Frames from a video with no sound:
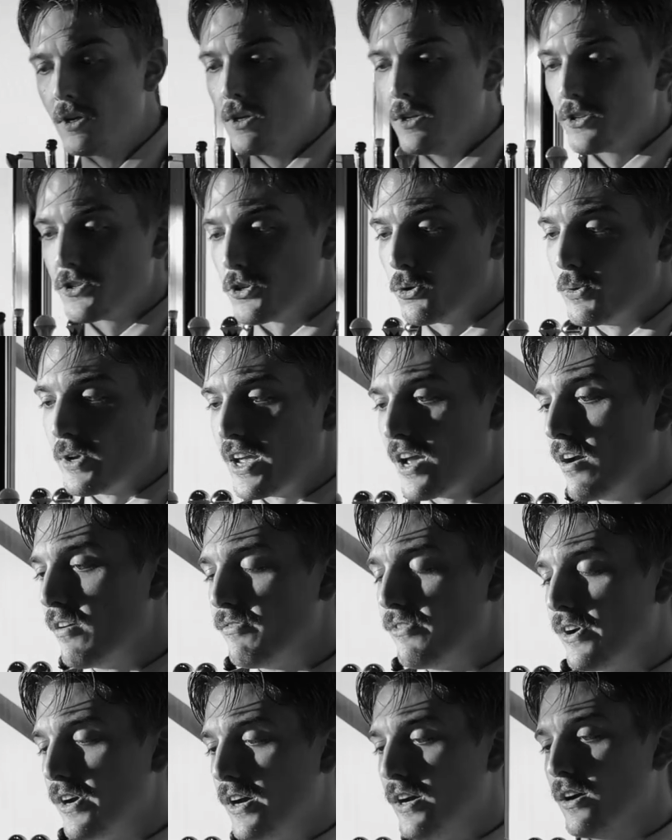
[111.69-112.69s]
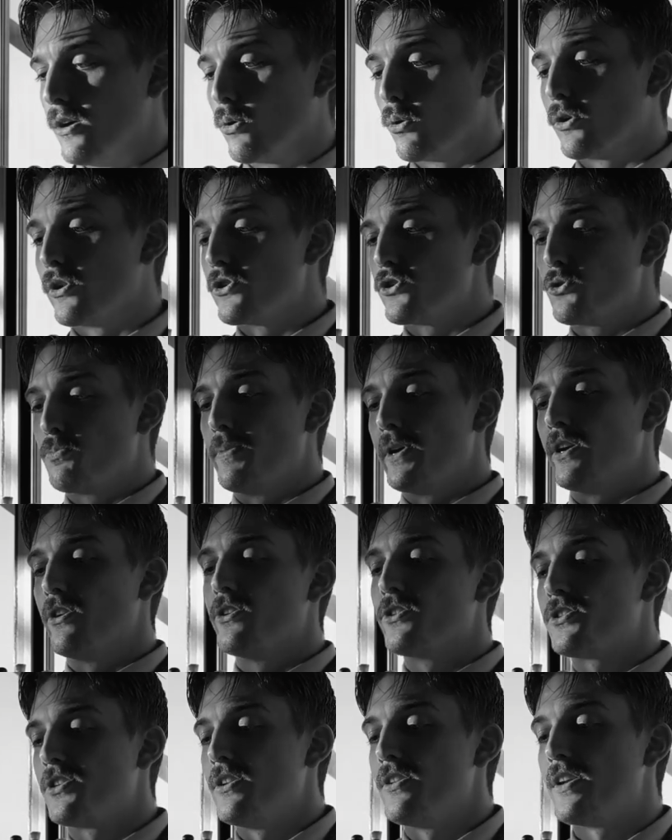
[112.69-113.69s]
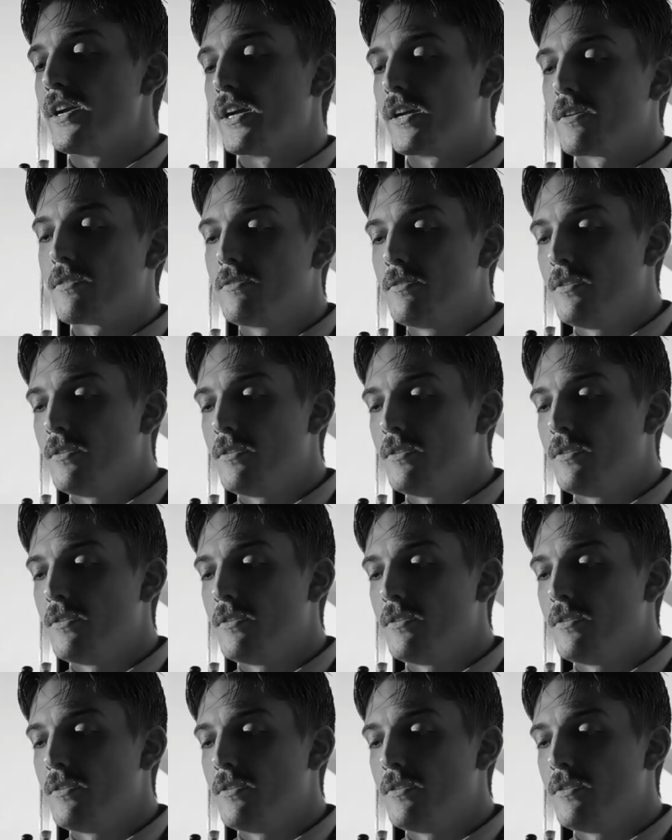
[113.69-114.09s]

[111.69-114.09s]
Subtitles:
So we have orange bitters in there.